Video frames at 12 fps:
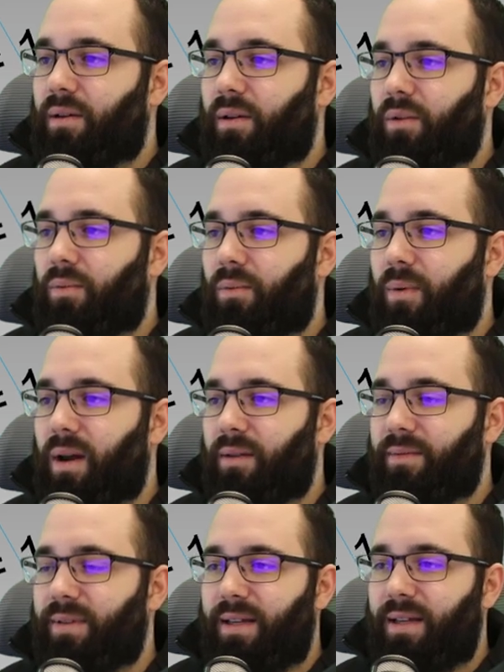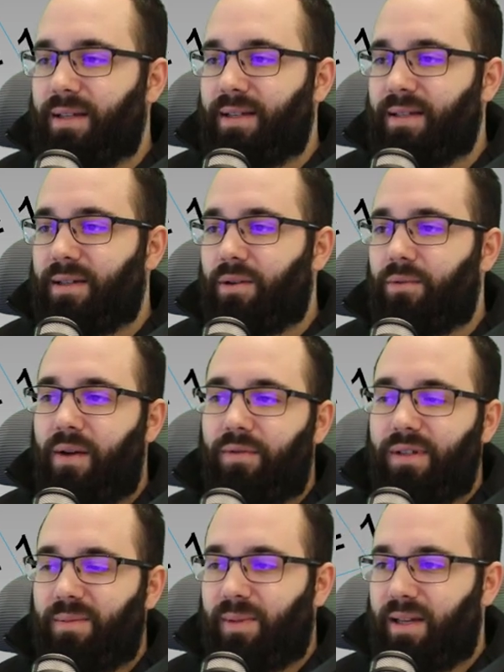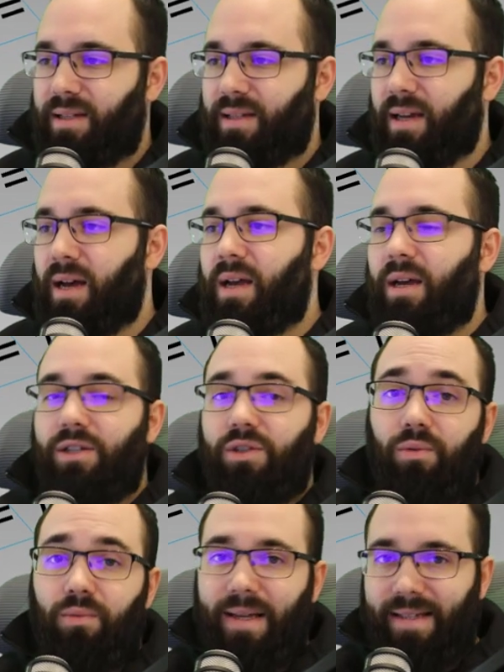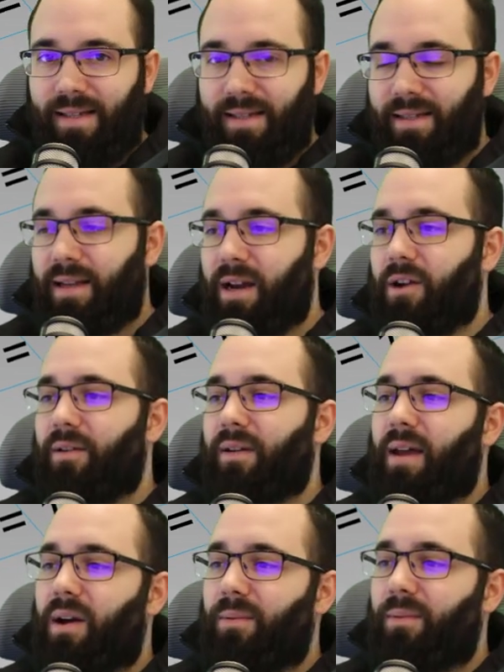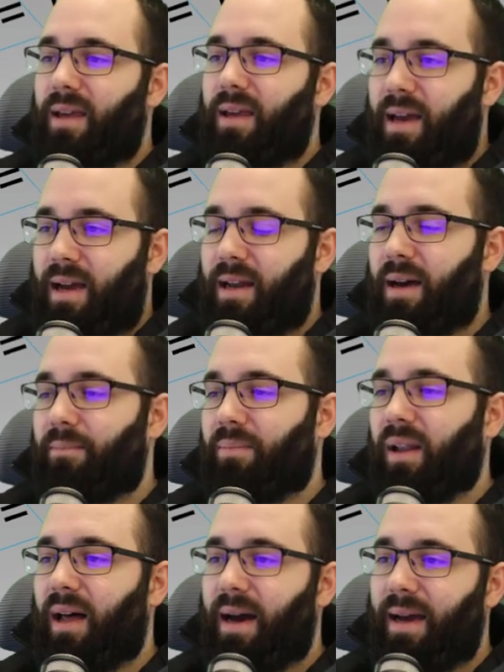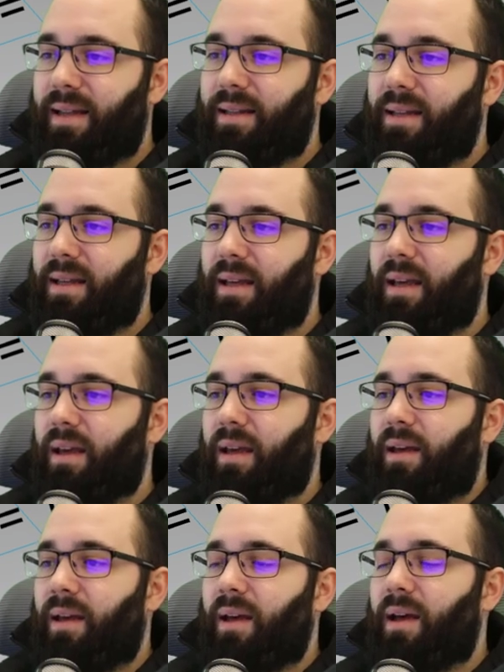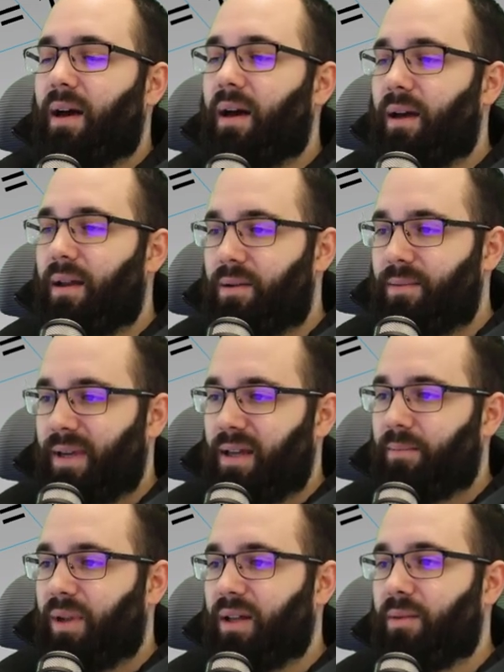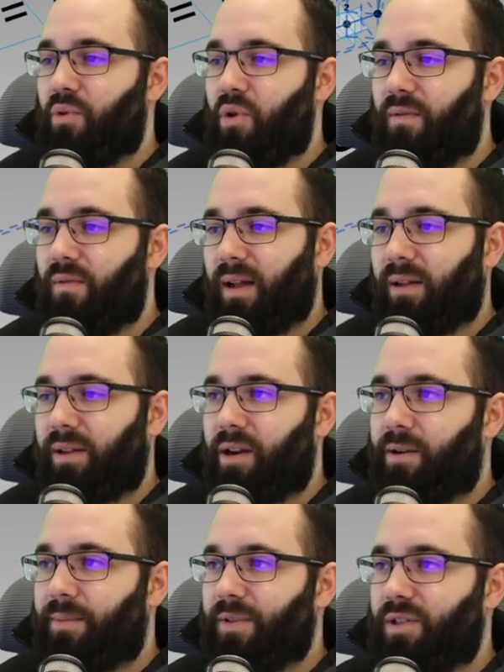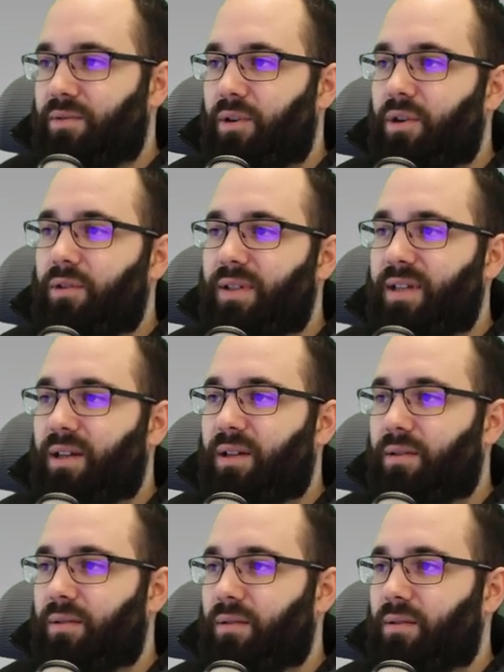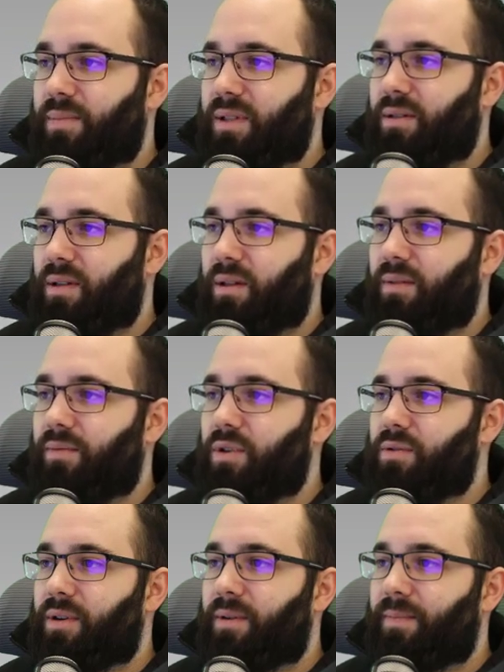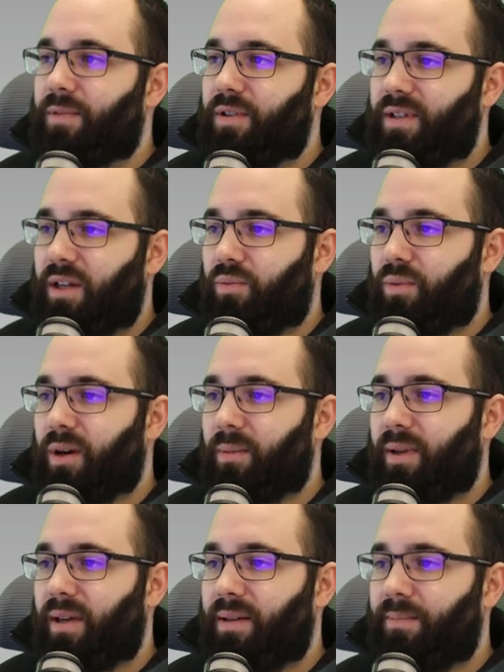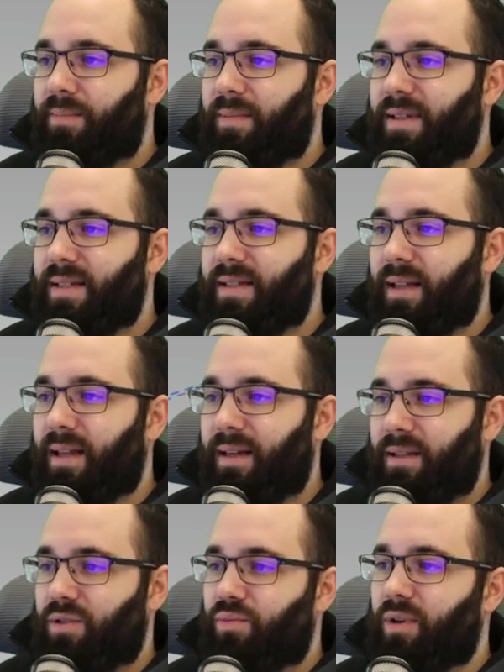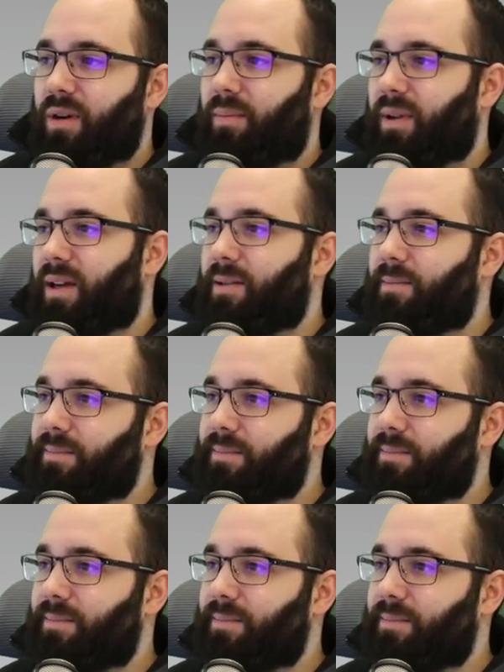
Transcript: on one of these reference planes. So once it's there, now we can apply the uh, now we can apply the profile there. So you go to set, oops, not the viewer, to set work plane, select this work plane,